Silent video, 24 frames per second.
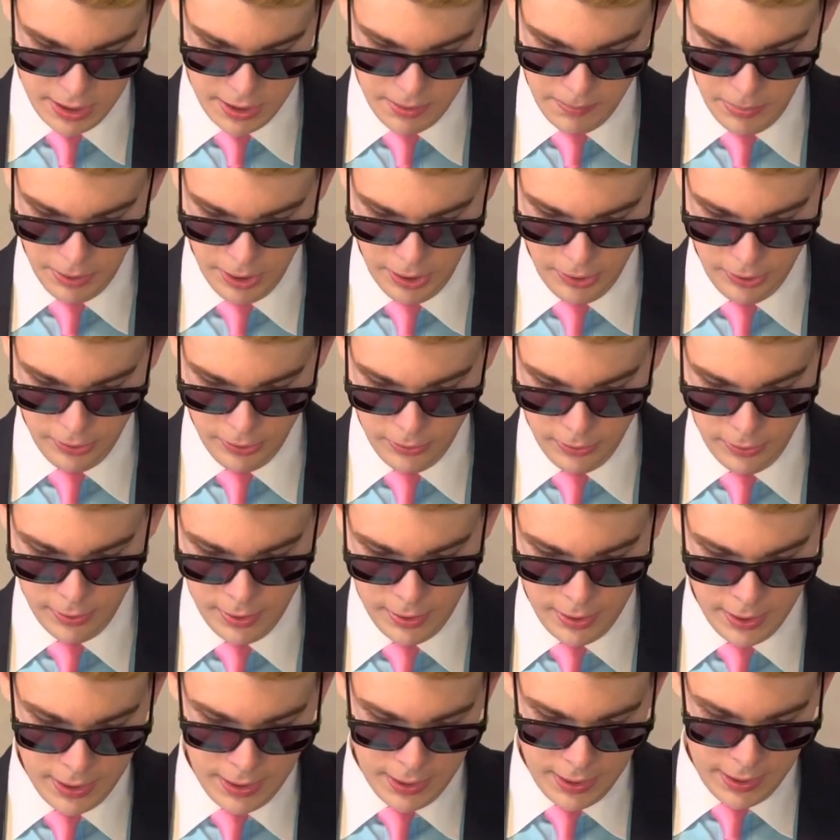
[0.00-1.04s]
the blue
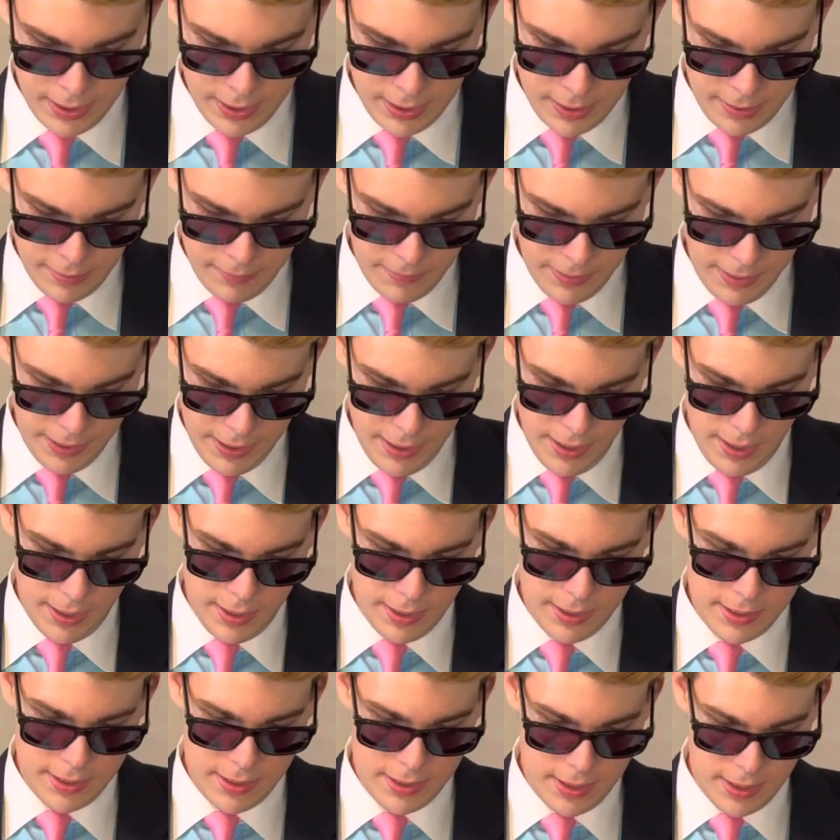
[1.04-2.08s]

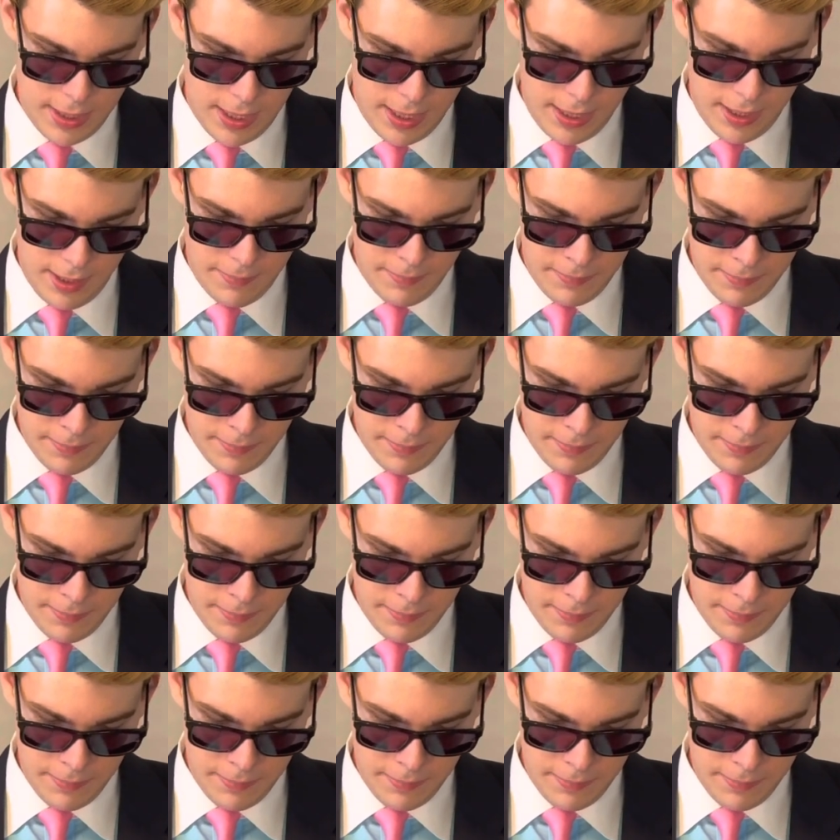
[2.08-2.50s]
because um,